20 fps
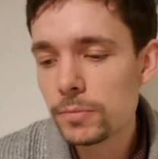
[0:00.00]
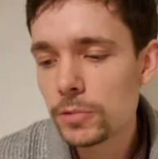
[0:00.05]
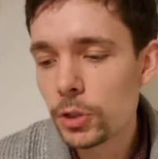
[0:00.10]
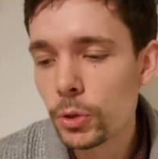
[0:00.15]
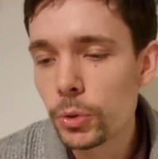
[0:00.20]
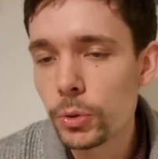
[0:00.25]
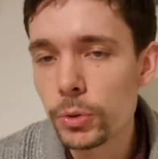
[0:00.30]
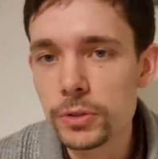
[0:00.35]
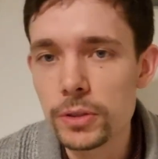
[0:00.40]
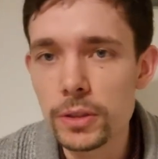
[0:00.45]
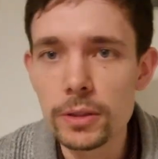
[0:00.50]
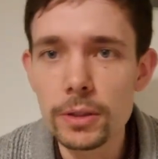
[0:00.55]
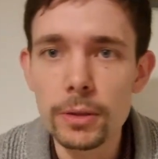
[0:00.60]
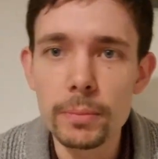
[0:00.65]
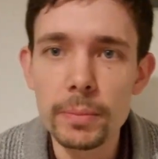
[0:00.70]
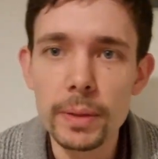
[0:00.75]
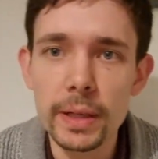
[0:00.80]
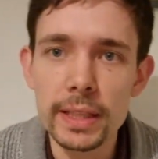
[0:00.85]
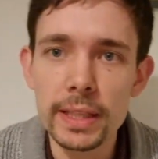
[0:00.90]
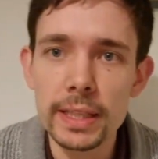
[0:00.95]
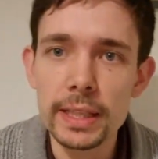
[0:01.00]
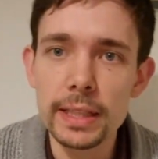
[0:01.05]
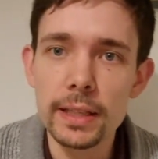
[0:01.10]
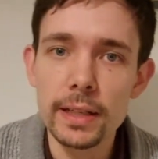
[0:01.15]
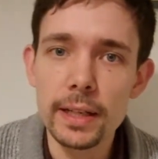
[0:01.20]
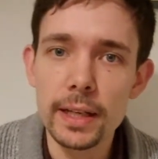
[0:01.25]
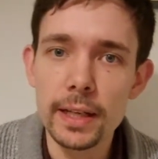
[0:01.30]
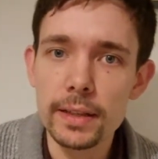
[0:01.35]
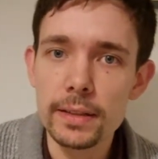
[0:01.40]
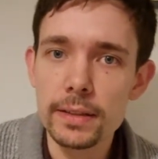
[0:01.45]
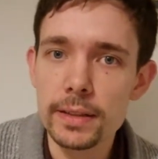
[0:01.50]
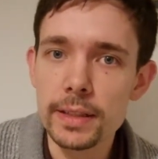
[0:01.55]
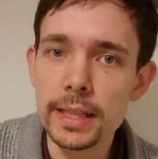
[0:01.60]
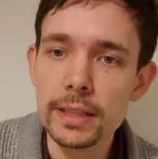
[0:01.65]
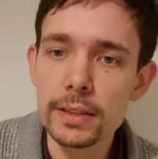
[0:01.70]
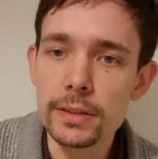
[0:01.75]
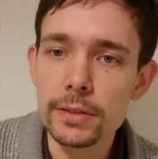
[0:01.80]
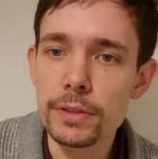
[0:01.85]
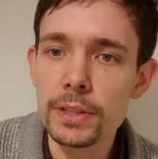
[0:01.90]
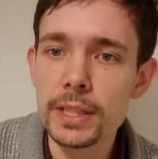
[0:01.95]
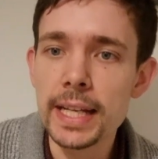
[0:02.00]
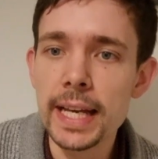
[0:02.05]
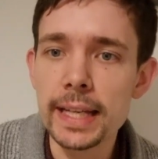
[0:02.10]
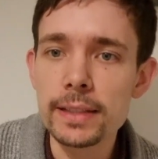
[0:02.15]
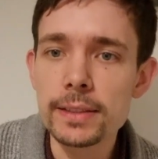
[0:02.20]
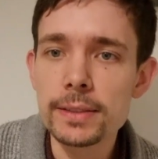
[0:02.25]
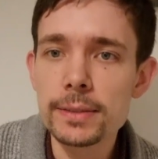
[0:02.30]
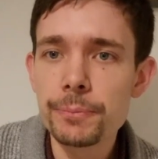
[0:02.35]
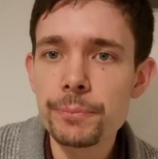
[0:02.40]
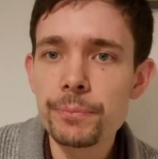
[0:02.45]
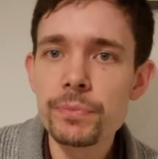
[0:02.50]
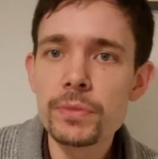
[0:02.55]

caused a lot by the uh, the length of the legs.